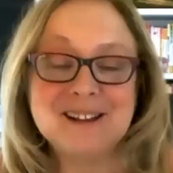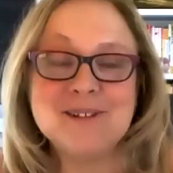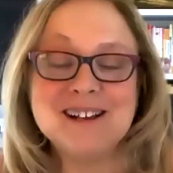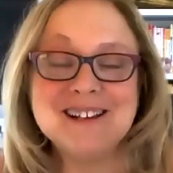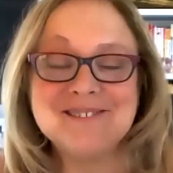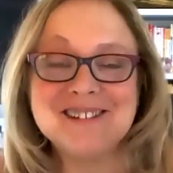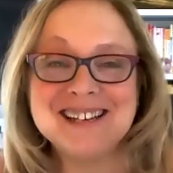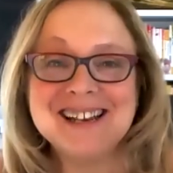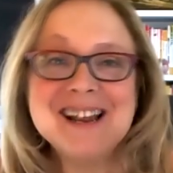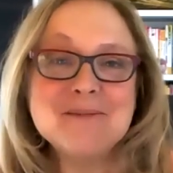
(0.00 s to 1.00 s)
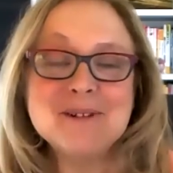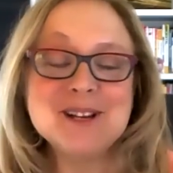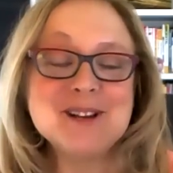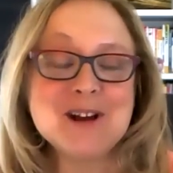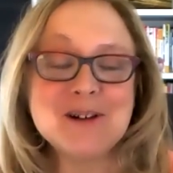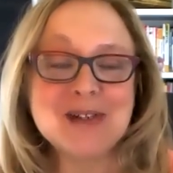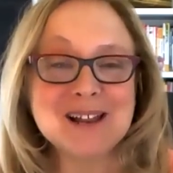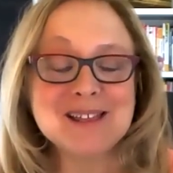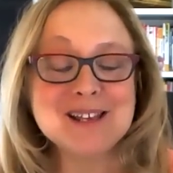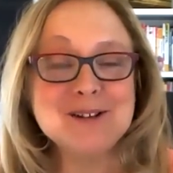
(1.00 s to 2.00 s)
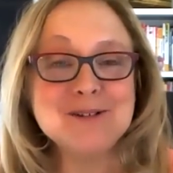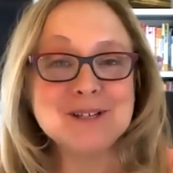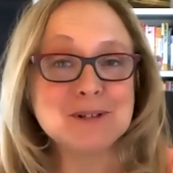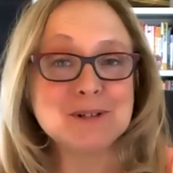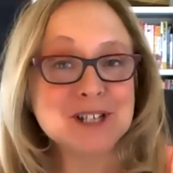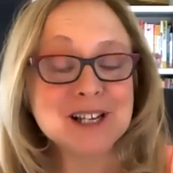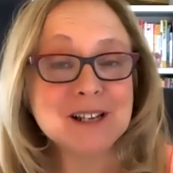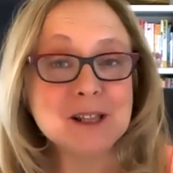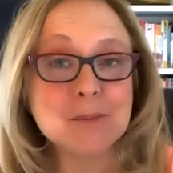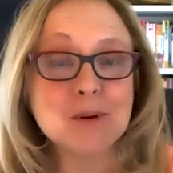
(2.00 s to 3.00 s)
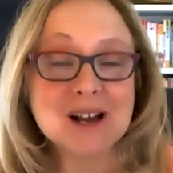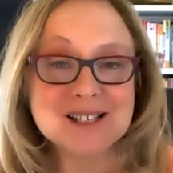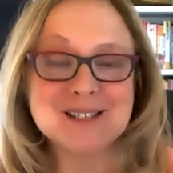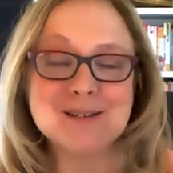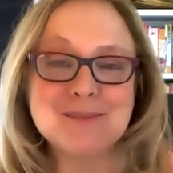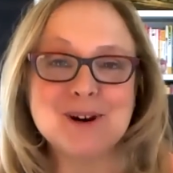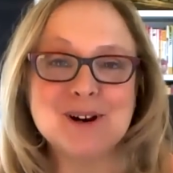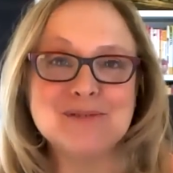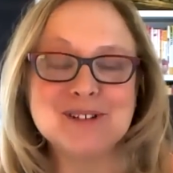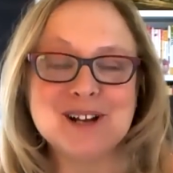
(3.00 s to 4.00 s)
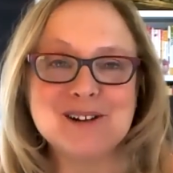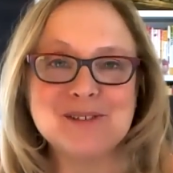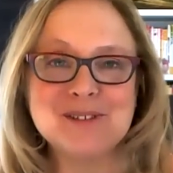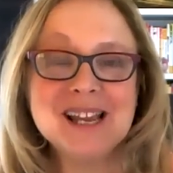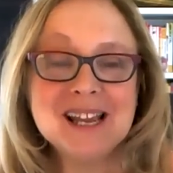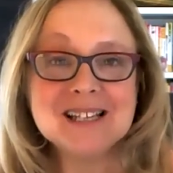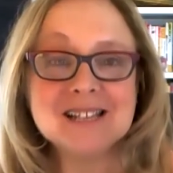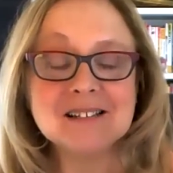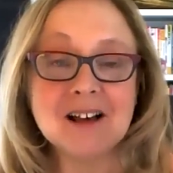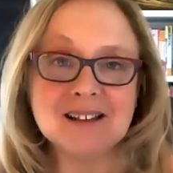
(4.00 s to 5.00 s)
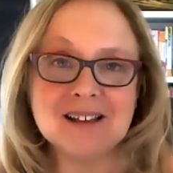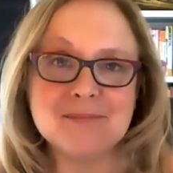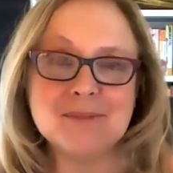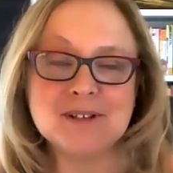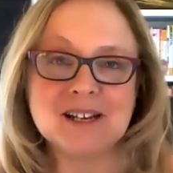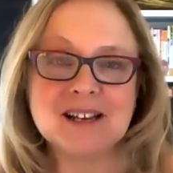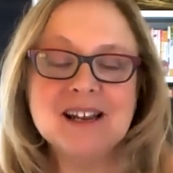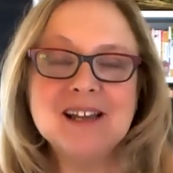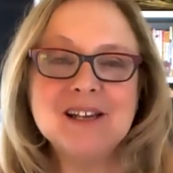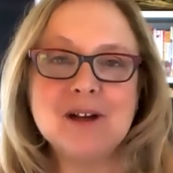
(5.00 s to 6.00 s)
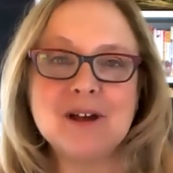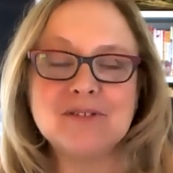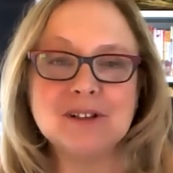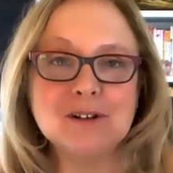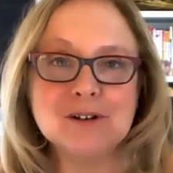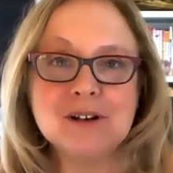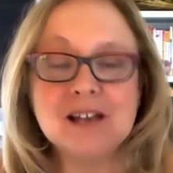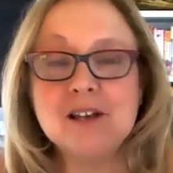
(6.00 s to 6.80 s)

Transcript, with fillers: right, you're right. Well, you know, I think music, particularly the processing part of photography, is a lot like music. You have to learn a